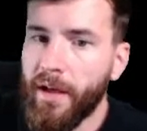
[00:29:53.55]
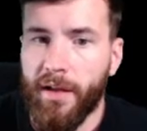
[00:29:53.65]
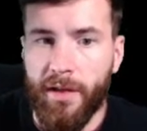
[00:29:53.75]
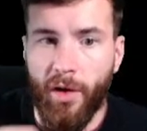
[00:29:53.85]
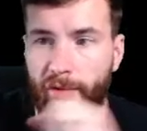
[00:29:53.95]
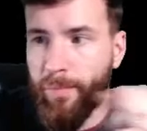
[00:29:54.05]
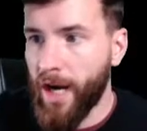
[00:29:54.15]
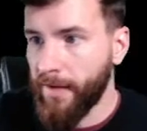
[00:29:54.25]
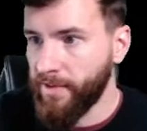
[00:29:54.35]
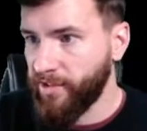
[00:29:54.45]
the
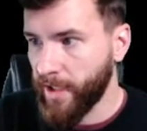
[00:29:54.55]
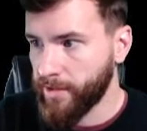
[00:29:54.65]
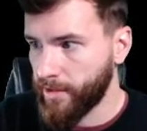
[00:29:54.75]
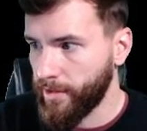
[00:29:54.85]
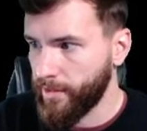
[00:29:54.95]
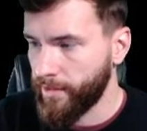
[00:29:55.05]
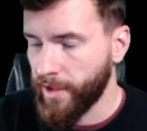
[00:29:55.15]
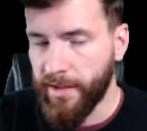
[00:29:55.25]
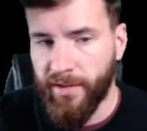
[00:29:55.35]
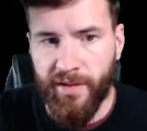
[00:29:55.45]
private sector,
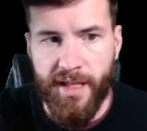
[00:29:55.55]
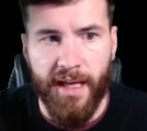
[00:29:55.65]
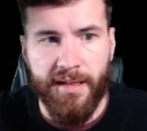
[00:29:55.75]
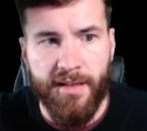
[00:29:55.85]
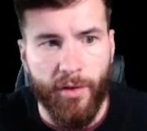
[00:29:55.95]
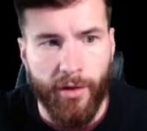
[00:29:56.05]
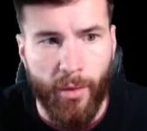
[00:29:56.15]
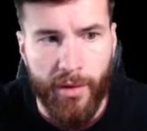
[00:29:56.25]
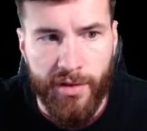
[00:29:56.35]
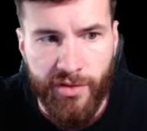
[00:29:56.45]
right, is the idea,
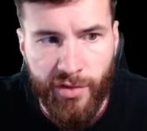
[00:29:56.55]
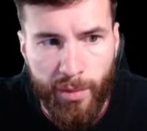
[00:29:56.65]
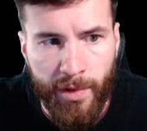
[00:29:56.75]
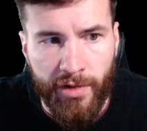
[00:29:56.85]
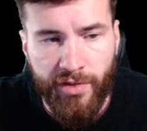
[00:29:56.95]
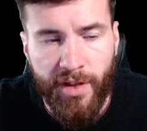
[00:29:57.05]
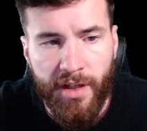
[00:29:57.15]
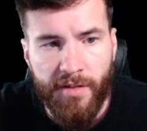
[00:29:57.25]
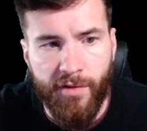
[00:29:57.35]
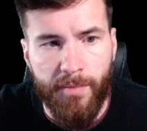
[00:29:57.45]
or consumers
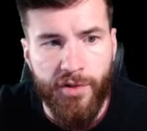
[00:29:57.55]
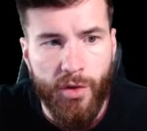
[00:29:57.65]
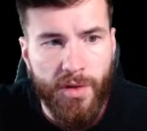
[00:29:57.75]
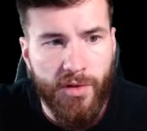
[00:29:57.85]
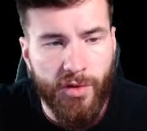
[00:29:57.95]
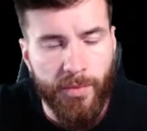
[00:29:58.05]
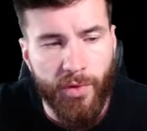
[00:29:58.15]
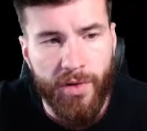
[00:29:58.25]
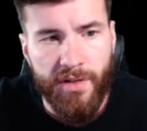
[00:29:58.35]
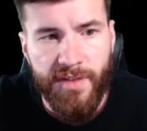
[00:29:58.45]
from doing some
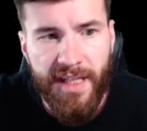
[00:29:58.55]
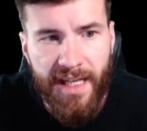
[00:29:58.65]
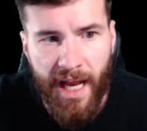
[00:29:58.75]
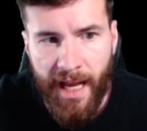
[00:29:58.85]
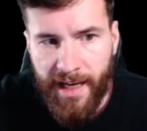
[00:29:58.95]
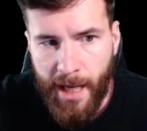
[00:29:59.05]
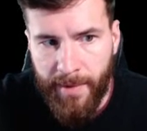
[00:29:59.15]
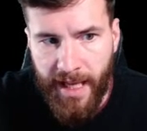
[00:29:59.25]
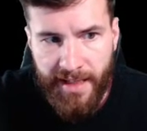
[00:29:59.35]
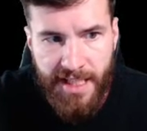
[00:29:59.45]
sort of
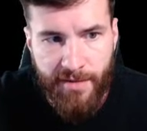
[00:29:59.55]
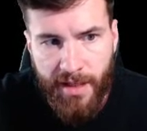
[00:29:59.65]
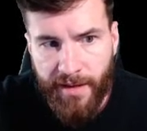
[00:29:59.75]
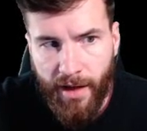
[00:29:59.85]
economic activity that they